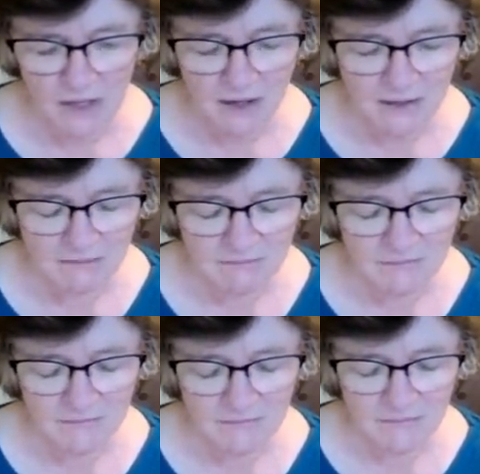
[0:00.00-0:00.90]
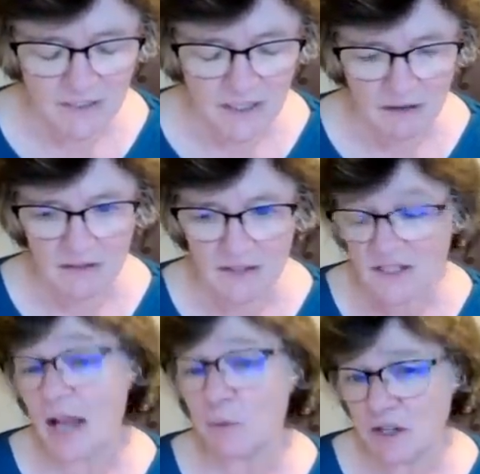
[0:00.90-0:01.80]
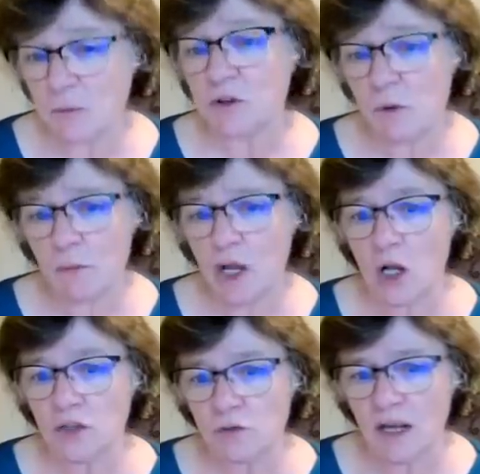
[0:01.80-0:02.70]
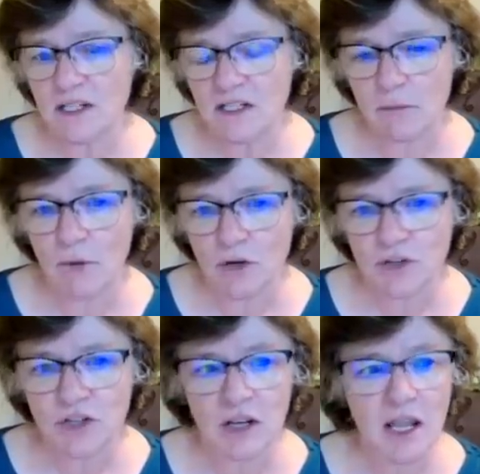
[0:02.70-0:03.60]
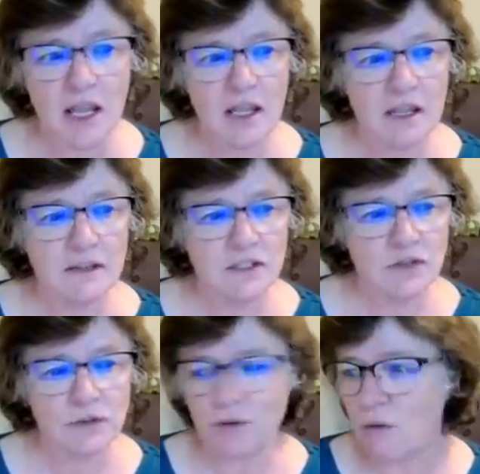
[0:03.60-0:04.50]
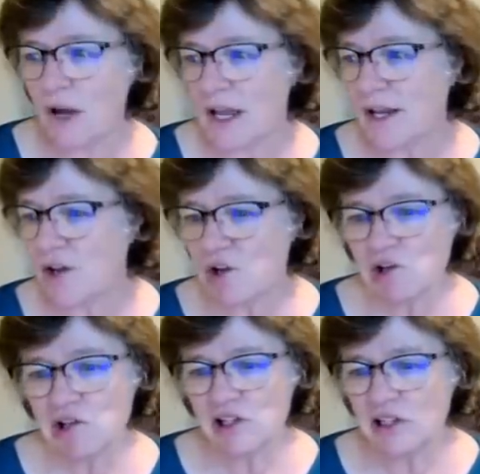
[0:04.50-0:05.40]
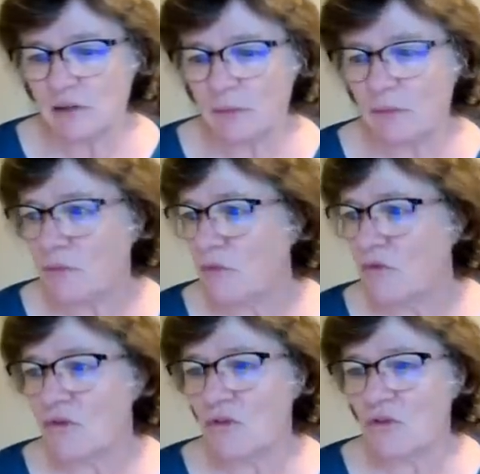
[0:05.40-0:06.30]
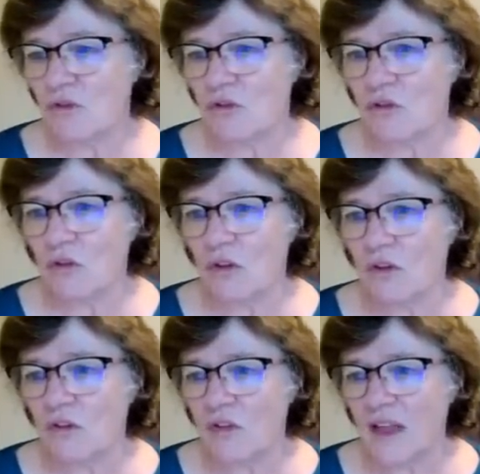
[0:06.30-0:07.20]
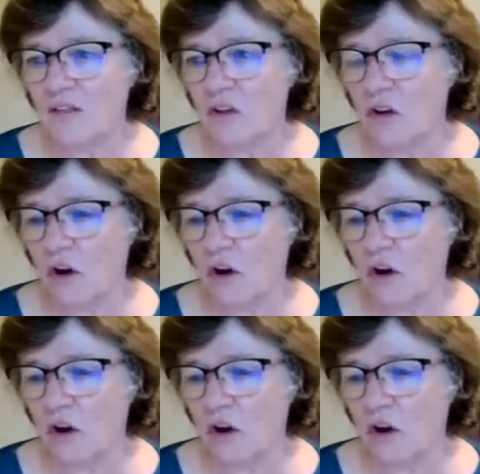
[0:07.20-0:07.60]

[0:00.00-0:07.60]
a, a, the sideways motion, what we call strike slip motion in this earthquake. Um, so that's an